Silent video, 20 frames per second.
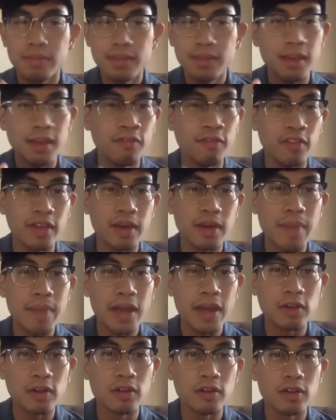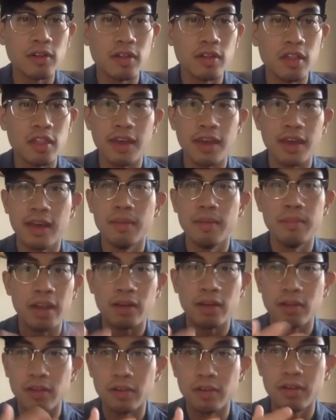like a medical thing
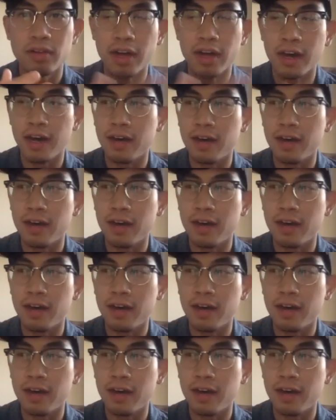for